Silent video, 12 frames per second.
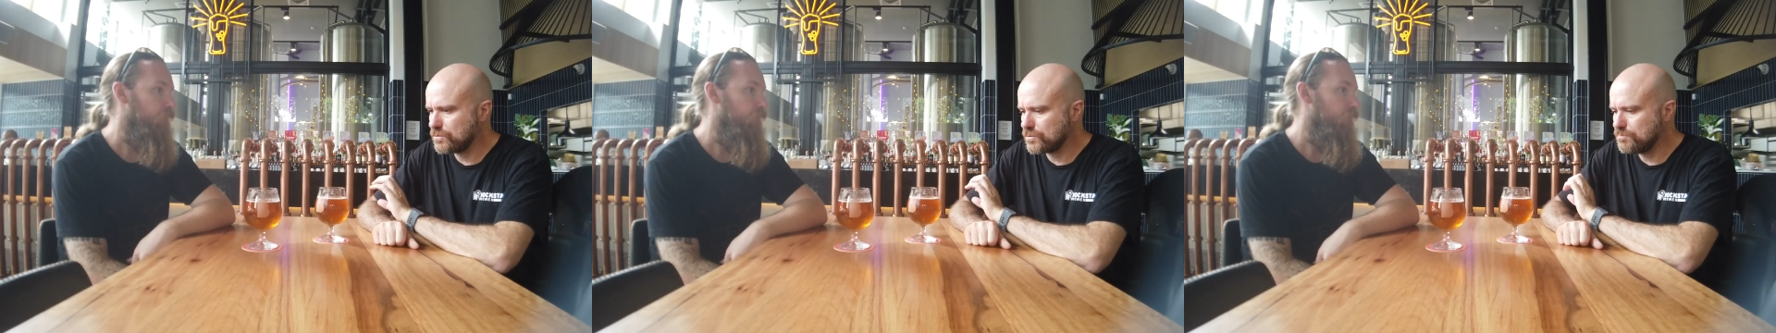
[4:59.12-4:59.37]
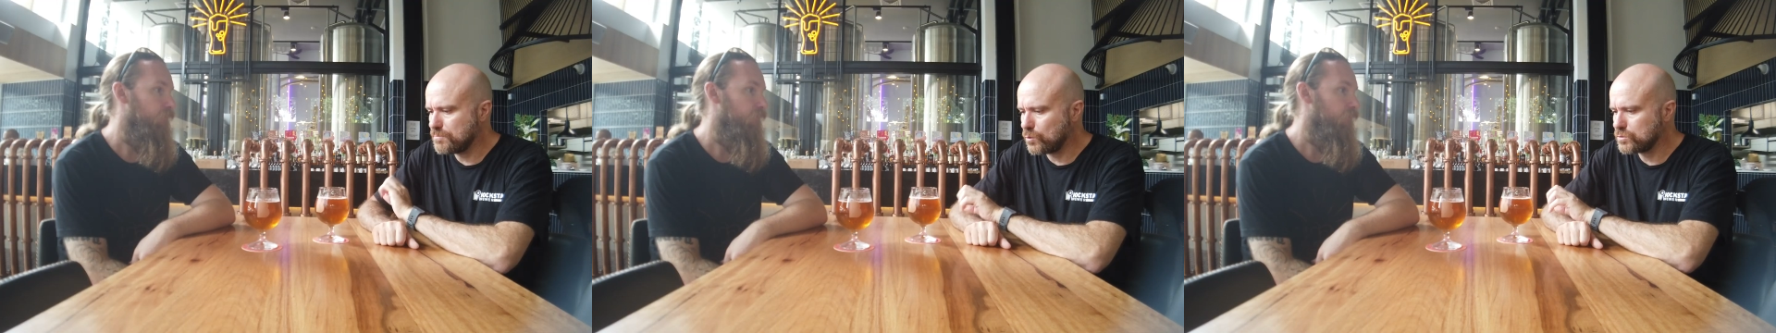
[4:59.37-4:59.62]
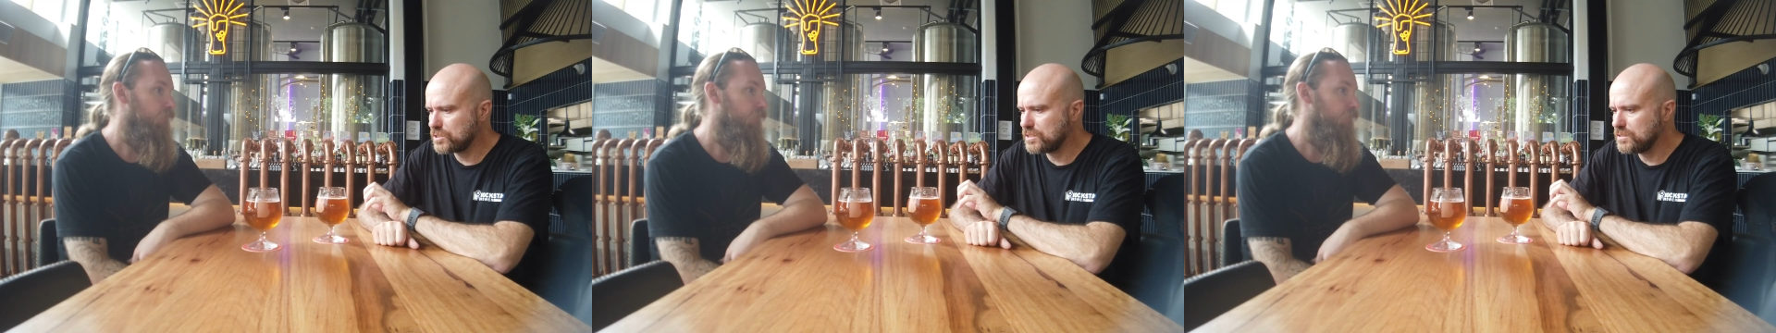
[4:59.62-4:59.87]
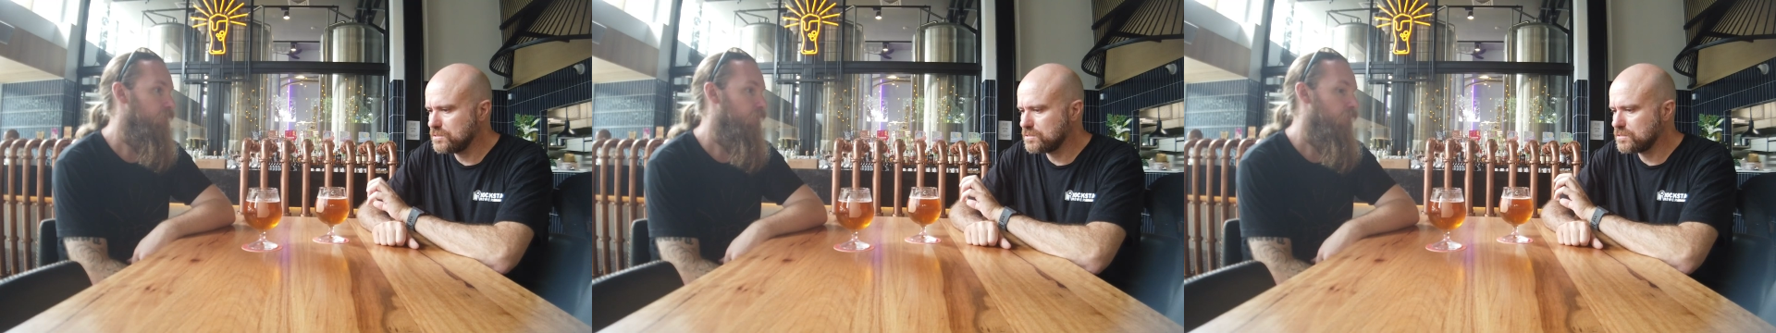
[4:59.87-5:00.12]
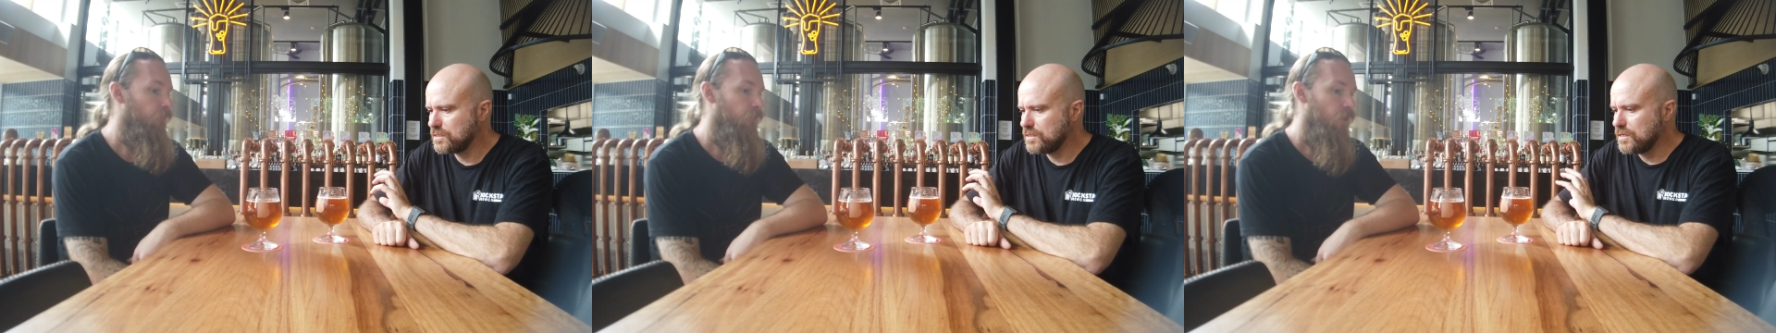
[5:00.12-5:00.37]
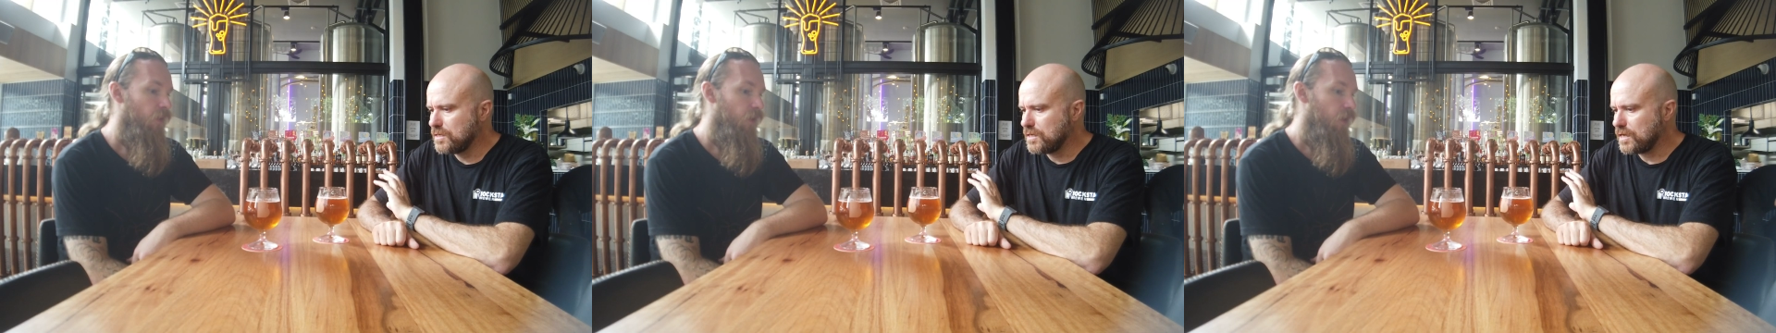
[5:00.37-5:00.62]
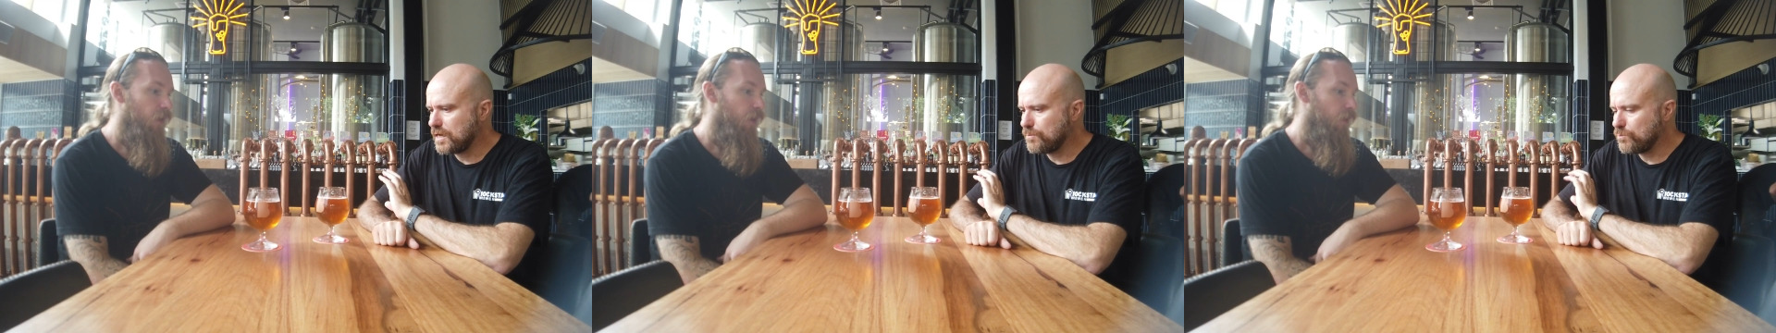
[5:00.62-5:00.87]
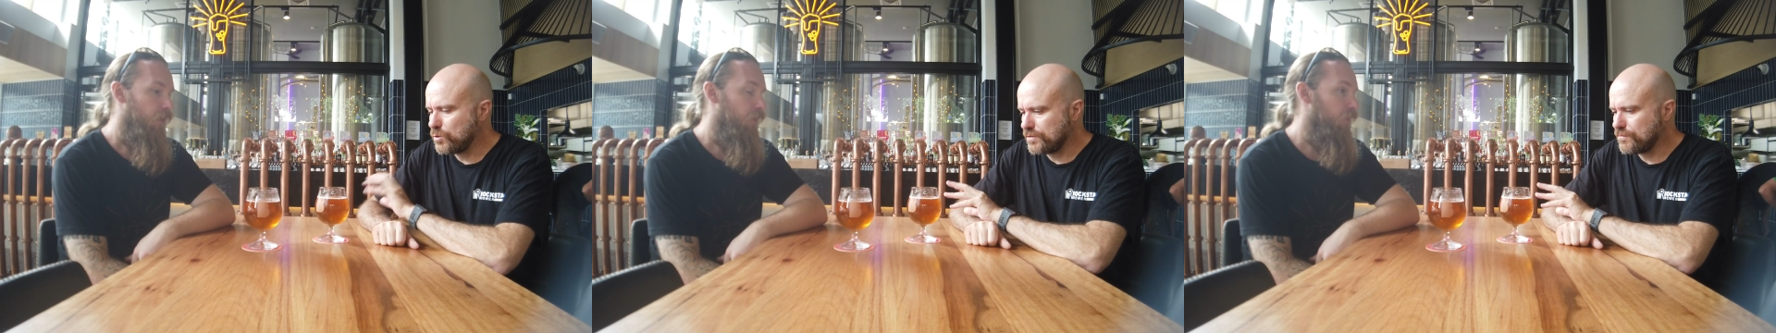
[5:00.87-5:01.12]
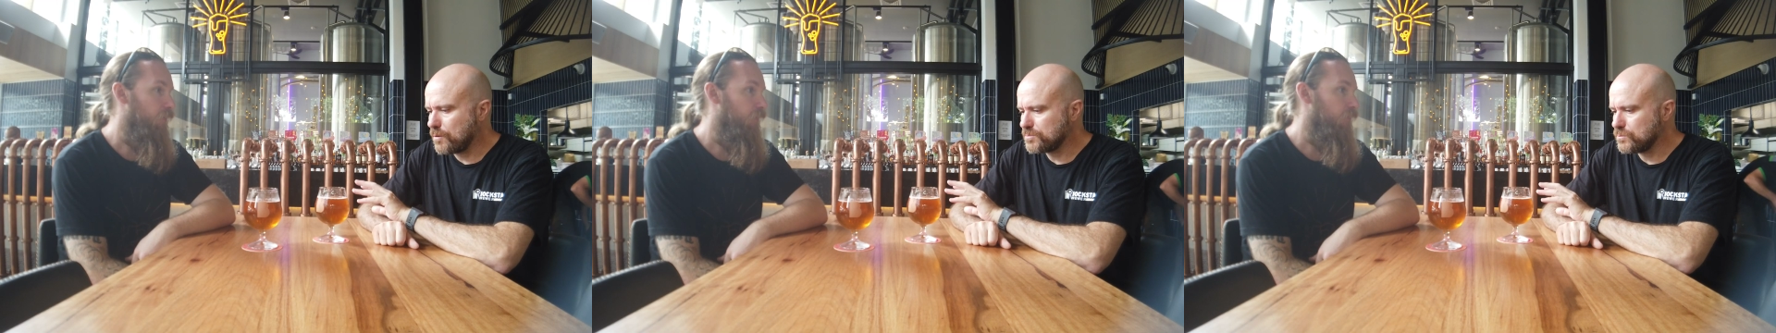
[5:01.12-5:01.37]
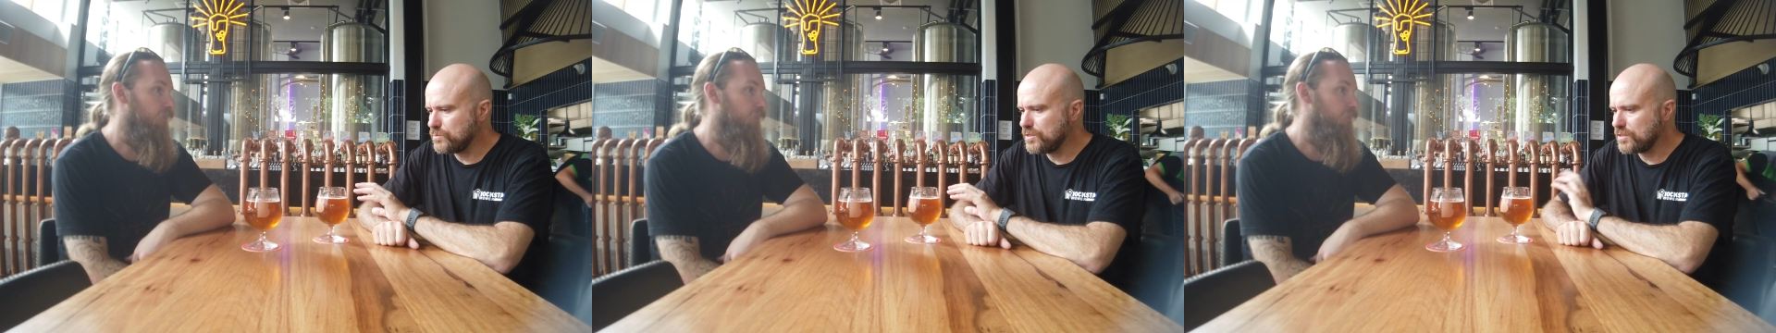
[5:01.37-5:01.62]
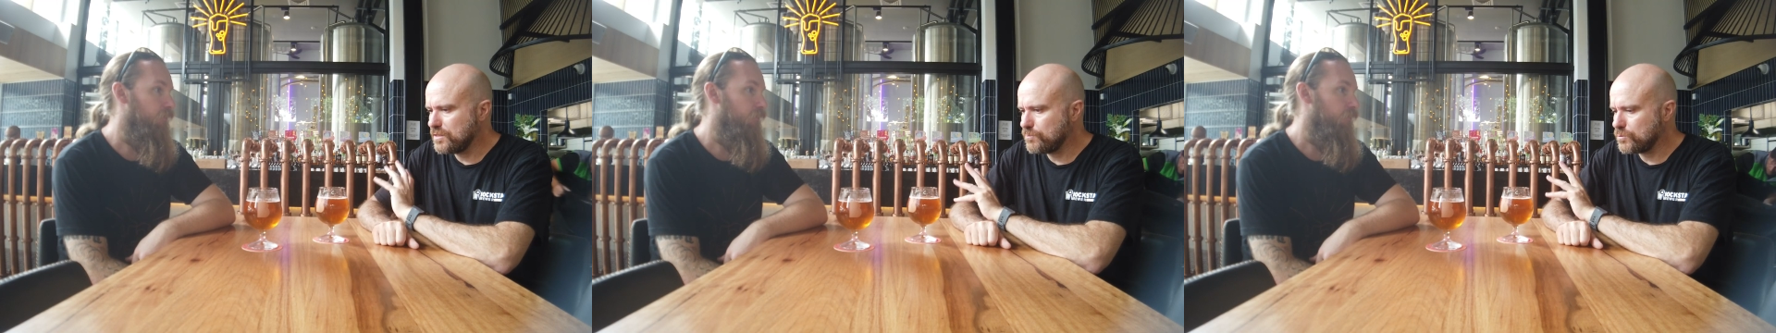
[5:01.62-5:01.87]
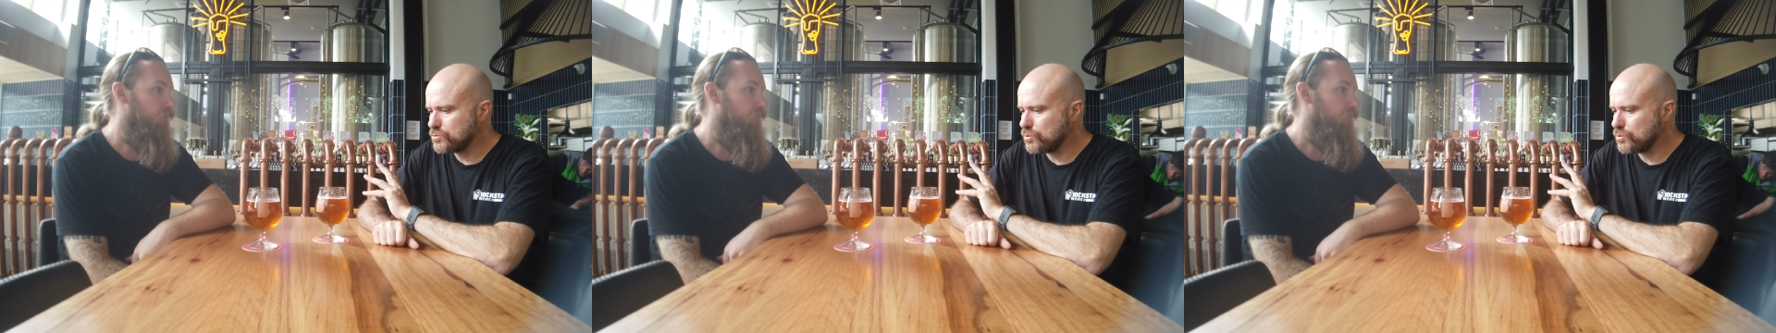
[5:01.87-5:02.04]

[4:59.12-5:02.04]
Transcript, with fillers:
Speaker 1: of what the malt is, um, what you've hopped it with, and then